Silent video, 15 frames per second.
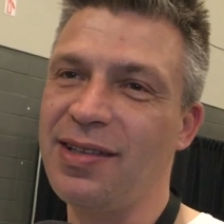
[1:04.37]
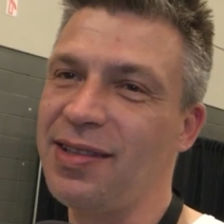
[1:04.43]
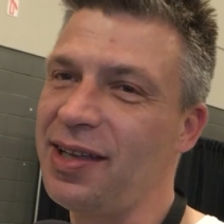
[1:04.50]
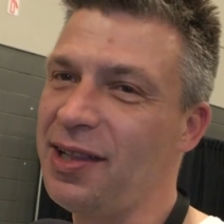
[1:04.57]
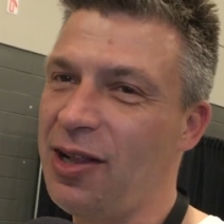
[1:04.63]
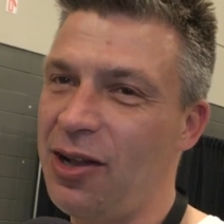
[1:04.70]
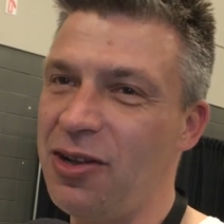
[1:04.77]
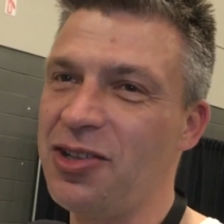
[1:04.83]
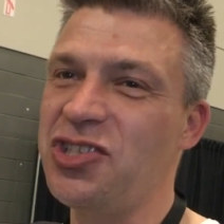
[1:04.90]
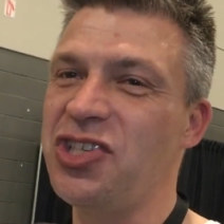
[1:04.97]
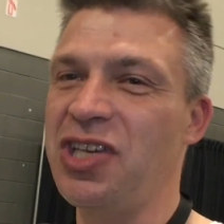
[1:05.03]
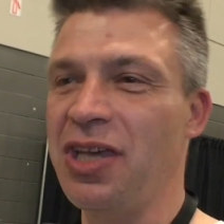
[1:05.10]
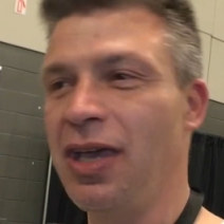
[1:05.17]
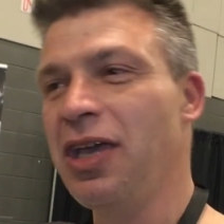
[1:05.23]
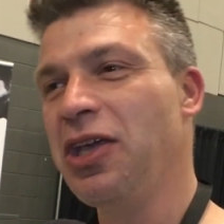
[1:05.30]
the
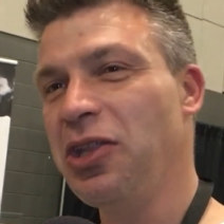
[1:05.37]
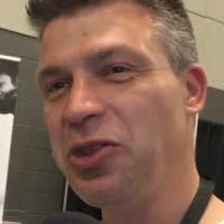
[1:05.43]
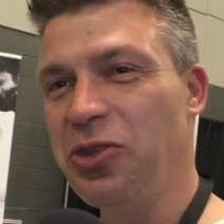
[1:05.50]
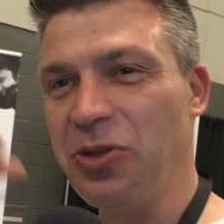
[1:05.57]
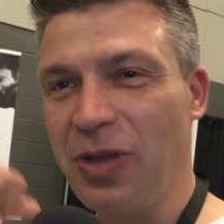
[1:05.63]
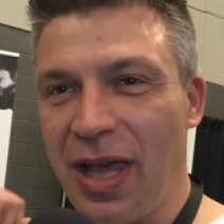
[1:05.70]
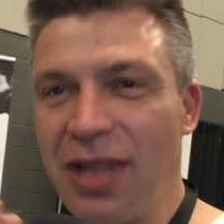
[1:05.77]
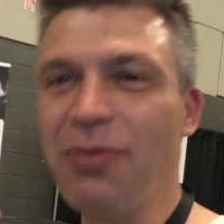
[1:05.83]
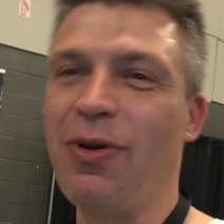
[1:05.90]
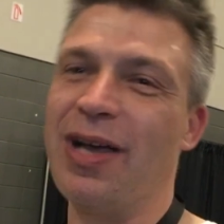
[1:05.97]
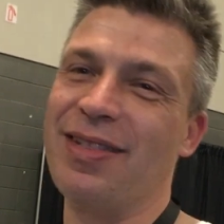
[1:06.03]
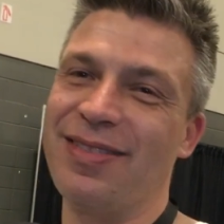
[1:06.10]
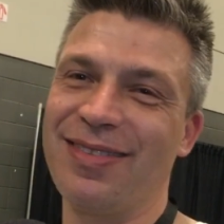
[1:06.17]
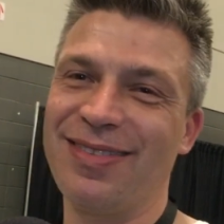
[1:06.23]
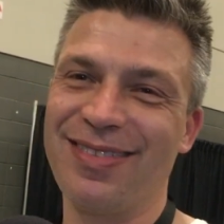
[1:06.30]
technology to that
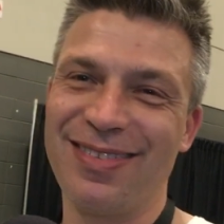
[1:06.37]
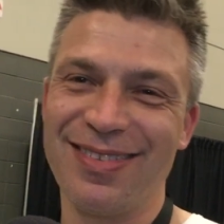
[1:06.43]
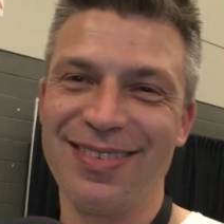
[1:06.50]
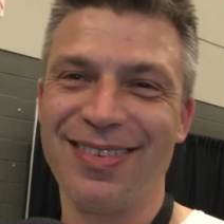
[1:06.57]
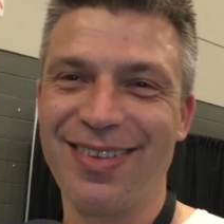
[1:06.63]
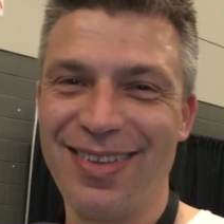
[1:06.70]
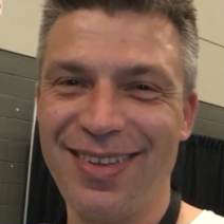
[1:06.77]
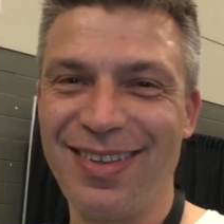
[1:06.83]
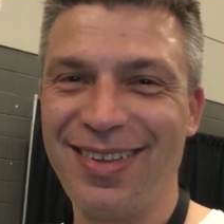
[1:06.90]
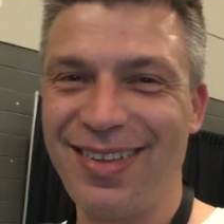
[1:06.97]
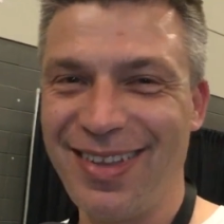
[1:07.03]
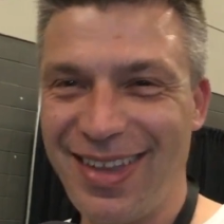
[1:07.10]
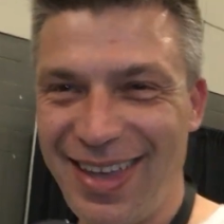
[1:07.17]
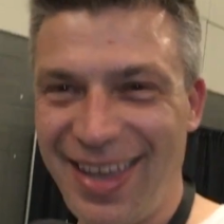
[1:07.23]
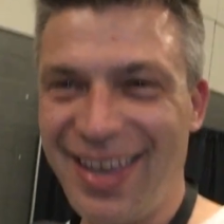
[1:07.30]
one. Wow.
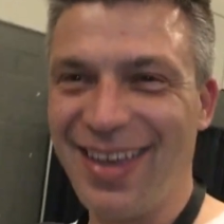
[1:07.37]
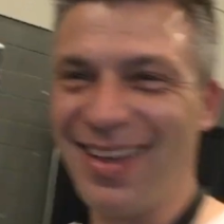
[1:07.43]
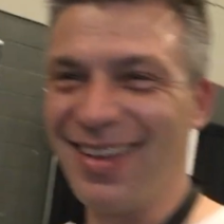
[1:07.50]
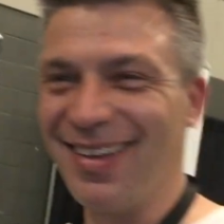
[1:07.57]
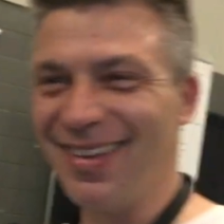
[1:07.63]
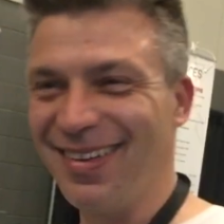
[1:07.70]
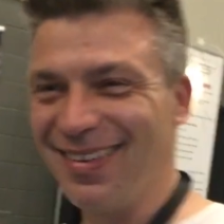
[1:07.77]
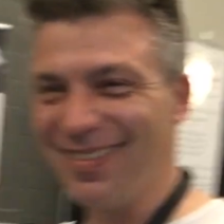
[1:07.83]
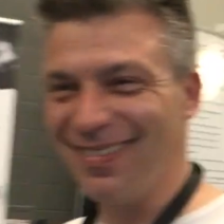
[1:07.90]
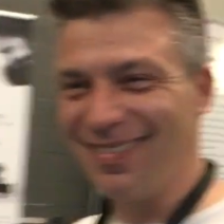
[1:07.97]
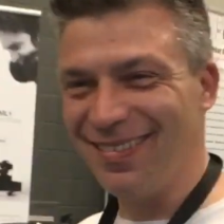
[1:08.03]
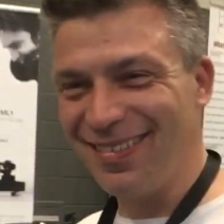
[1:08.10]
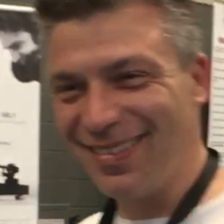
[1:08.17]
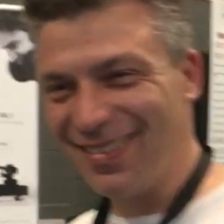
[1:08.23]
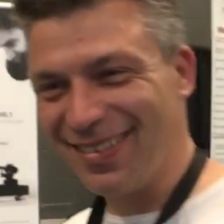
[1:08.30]
Yeah. So
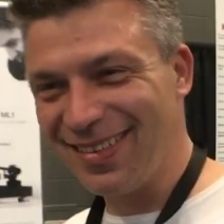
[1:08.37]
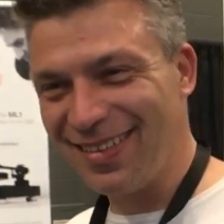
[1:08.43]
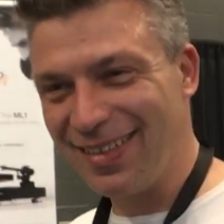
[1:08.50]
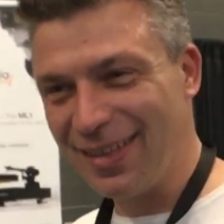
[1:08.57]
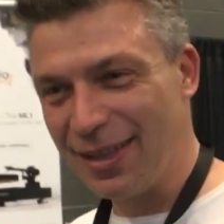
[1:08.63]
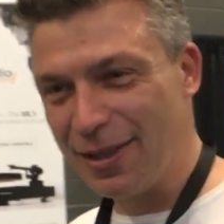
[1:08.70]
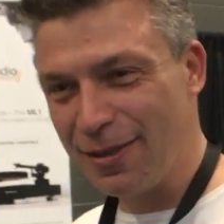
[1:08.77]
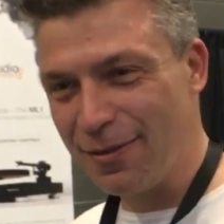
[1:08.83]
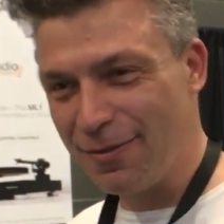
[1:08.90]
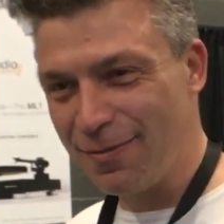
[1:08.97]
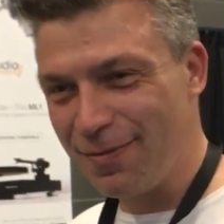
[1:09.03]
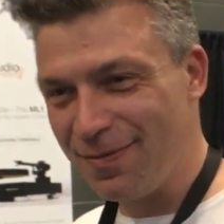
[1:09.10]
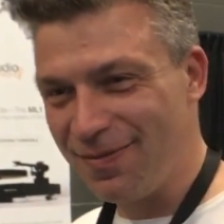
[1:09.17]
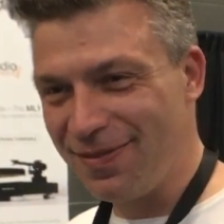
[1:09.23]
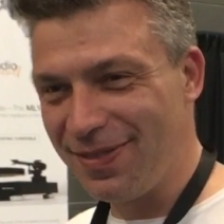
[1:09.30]
you've got no motor
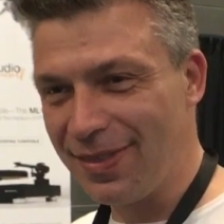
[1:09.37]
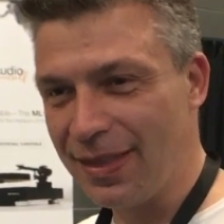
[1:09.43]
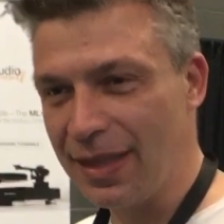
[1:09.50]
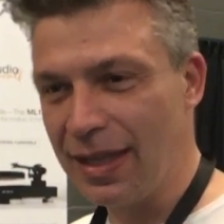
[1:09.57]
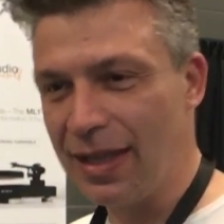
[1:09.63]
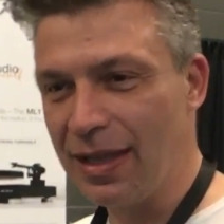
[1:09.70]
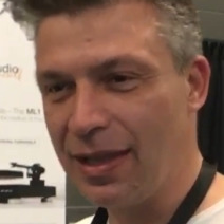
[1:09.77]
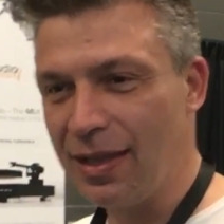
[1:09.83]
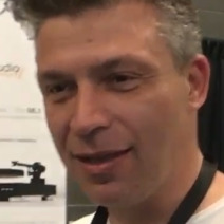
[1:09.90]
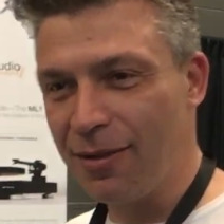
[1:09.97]
in there, you've got no